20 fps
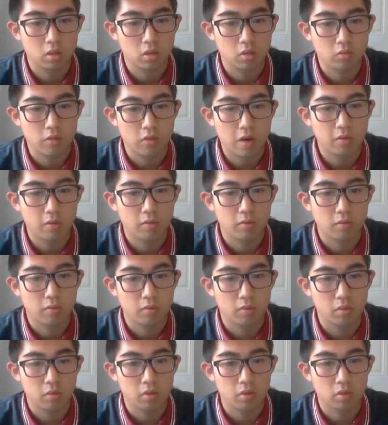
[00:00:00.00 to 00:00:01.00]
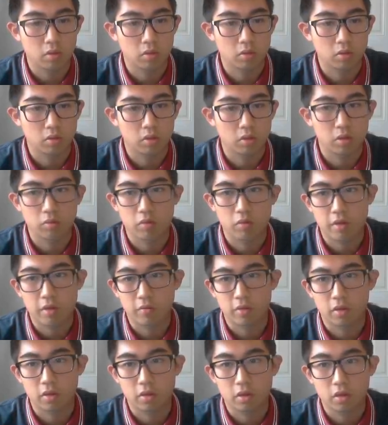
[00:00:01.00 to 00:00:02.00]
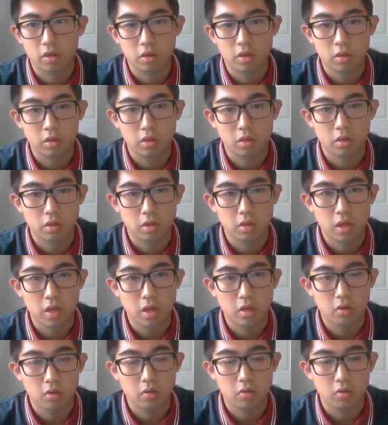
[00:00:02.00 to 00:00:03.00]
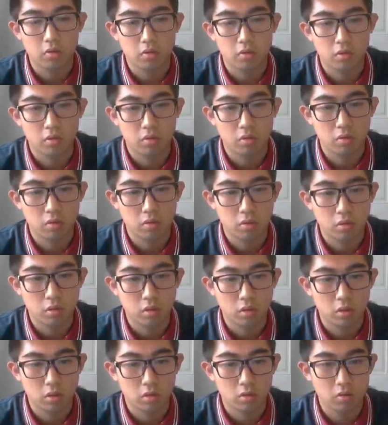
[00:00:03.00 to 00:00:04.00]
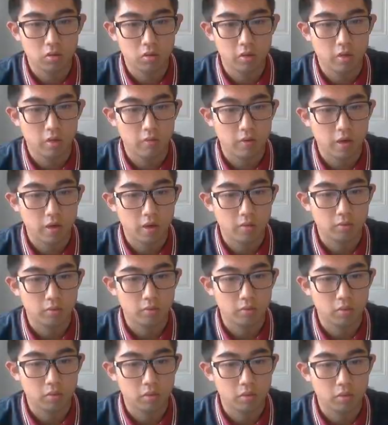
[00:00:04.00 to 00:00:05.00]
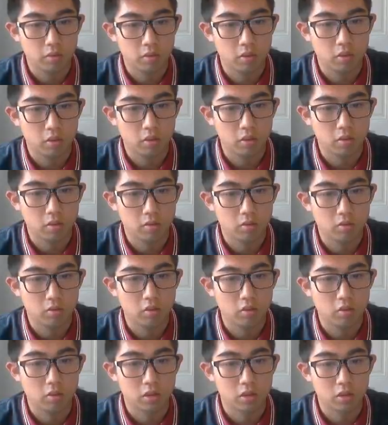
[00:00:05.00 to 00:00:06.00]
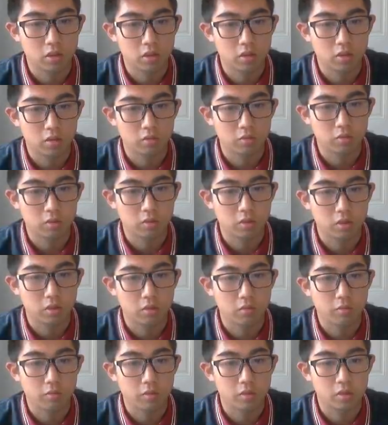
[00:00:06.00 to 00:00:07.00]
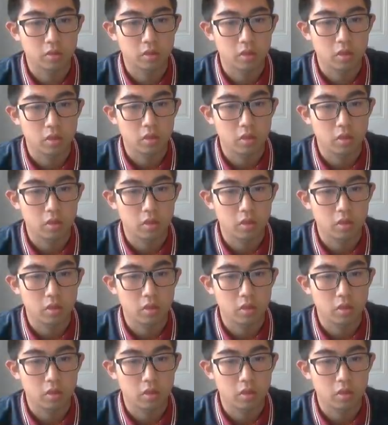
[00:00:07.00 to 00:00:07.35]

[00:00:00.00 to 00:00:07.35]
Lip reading: Ram him, or whatever. Now, don't get rammed. No, you lost 100 health points.